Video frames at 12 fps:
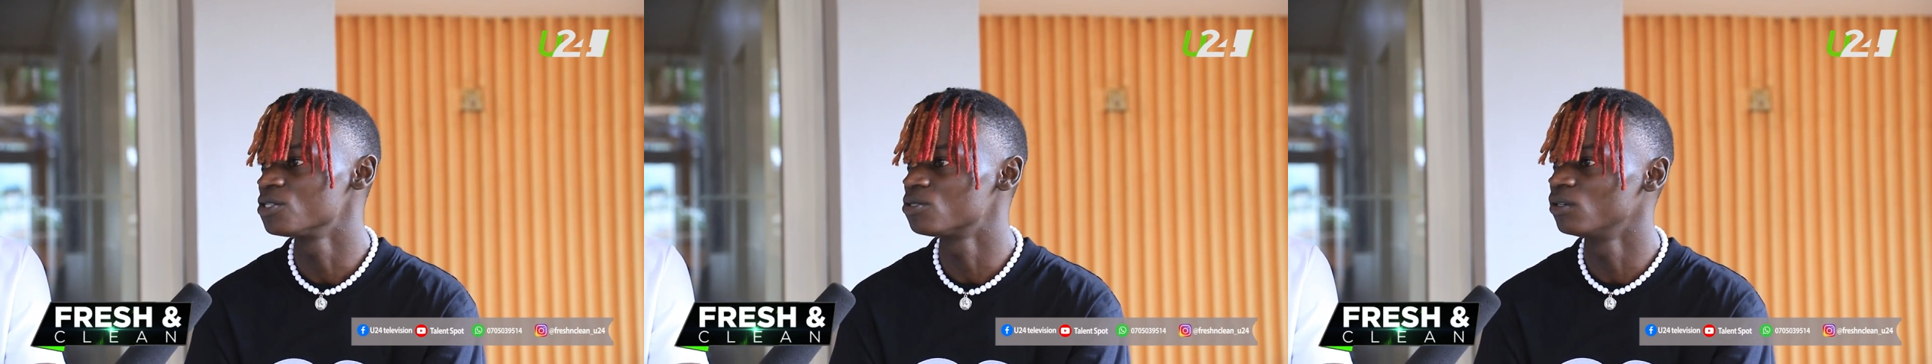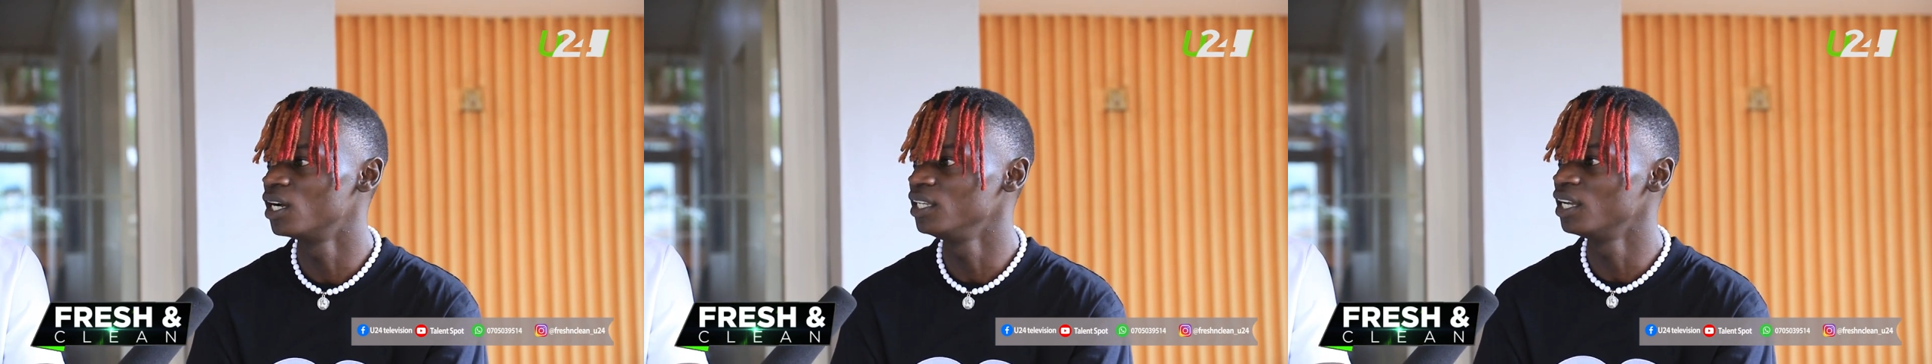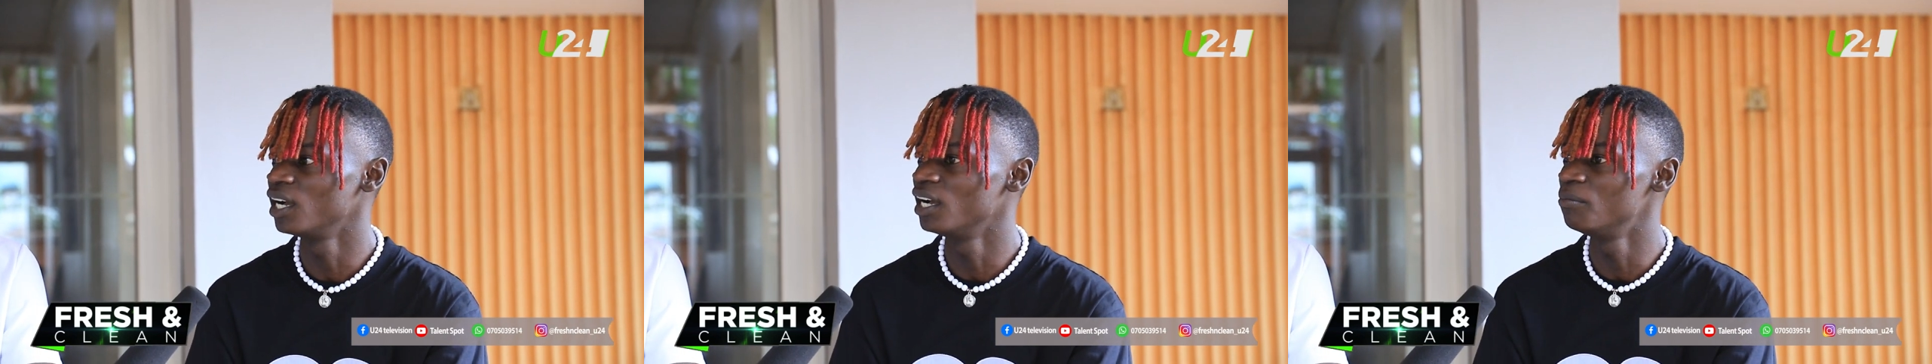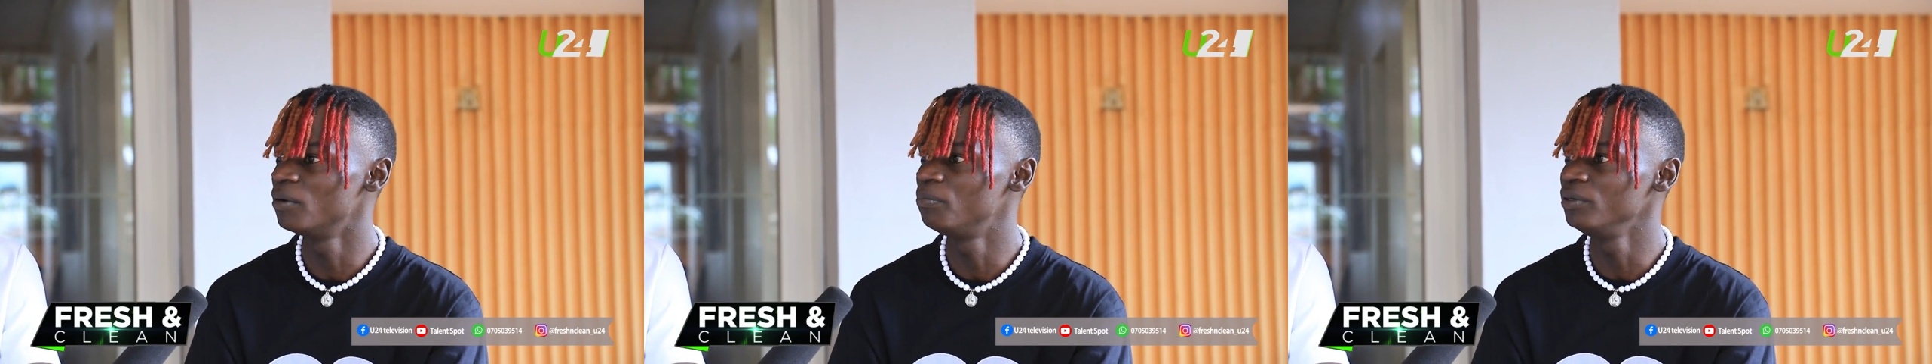Wansonga nja
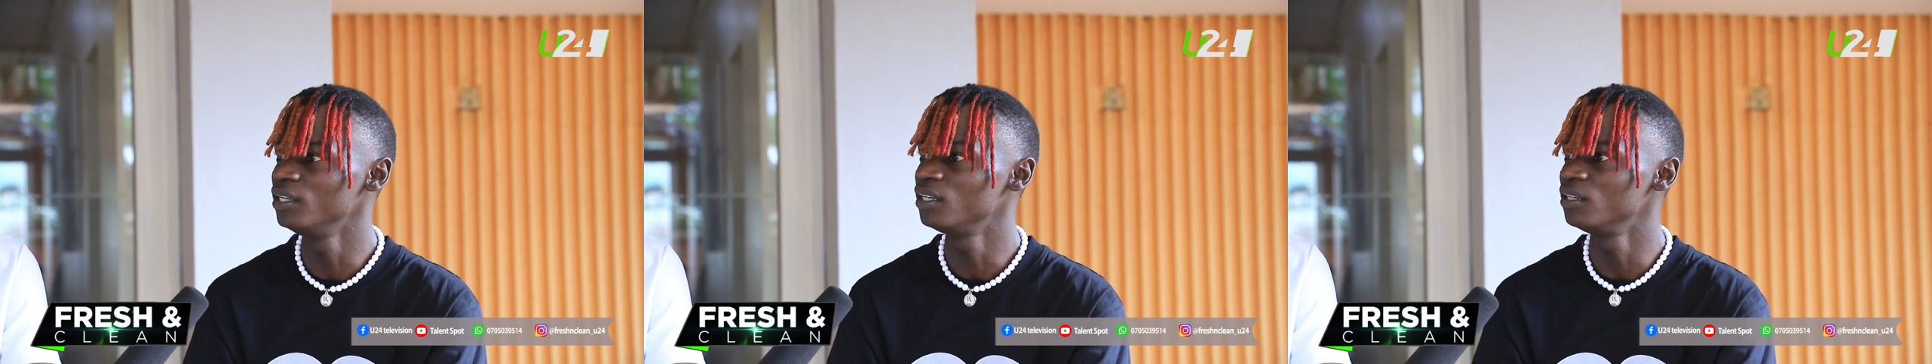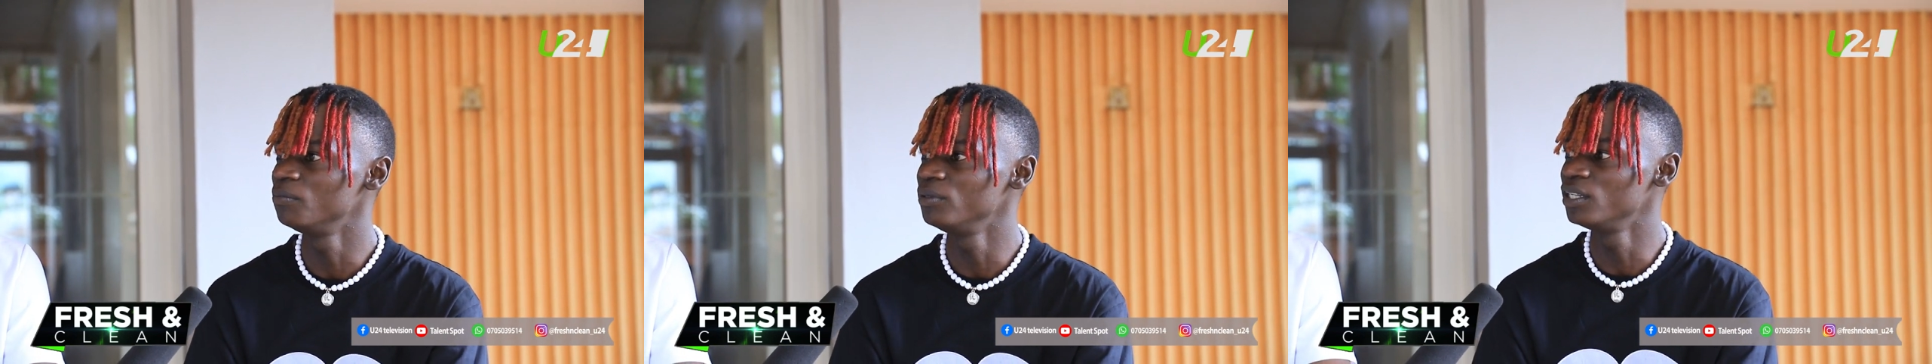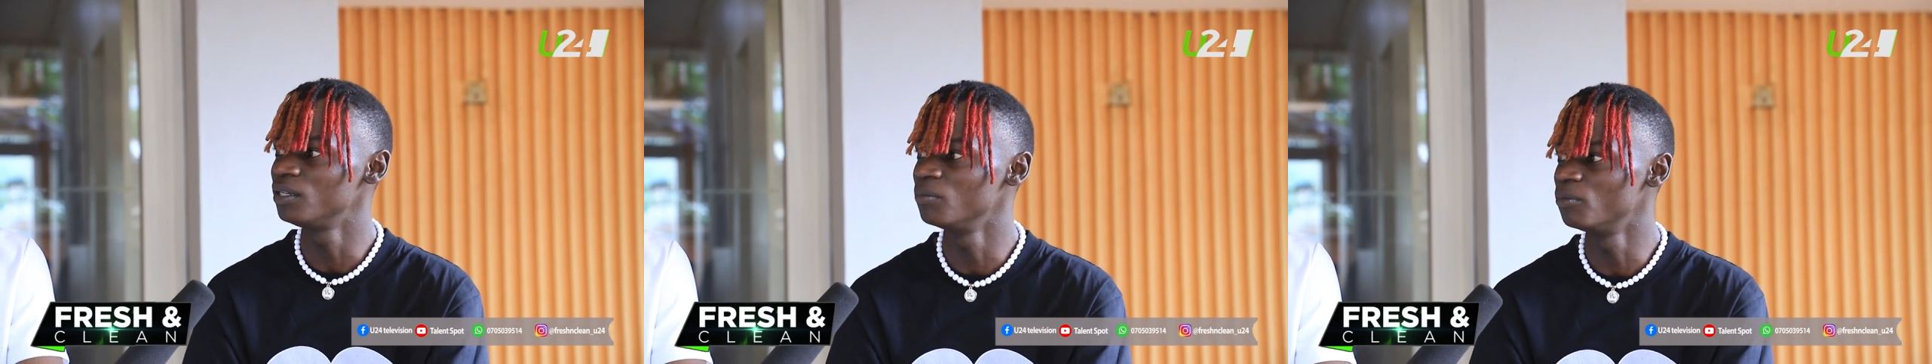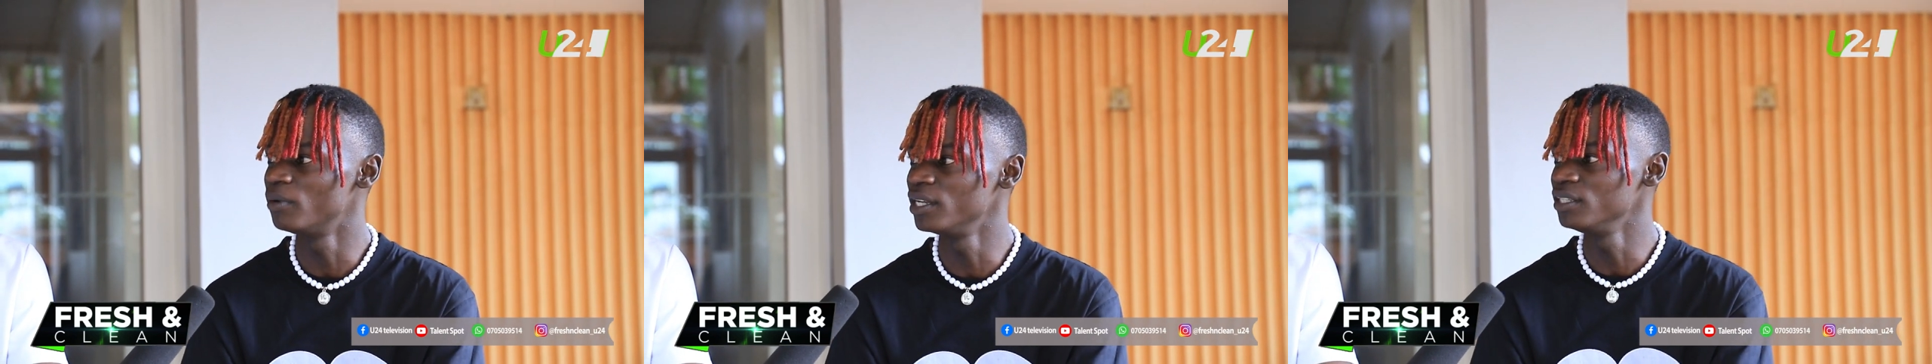gamba Pinky
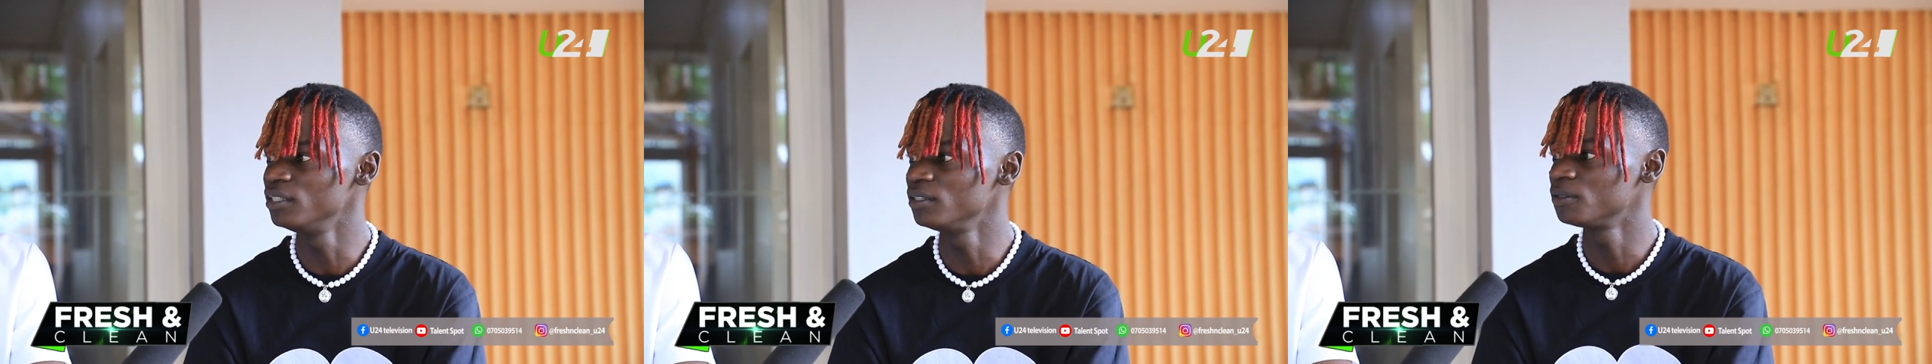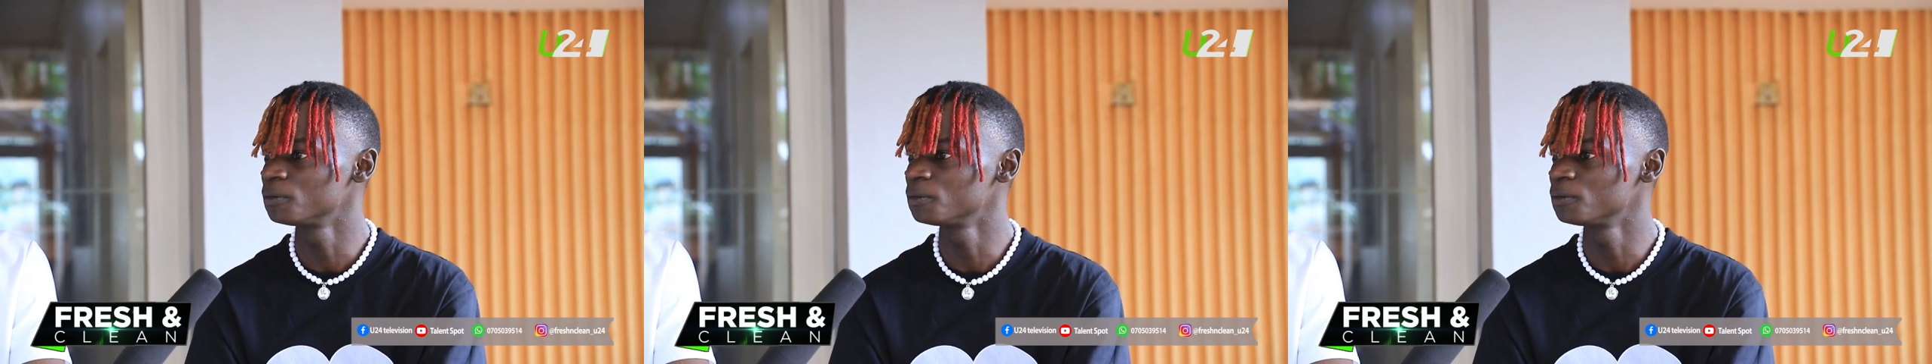mmanyi.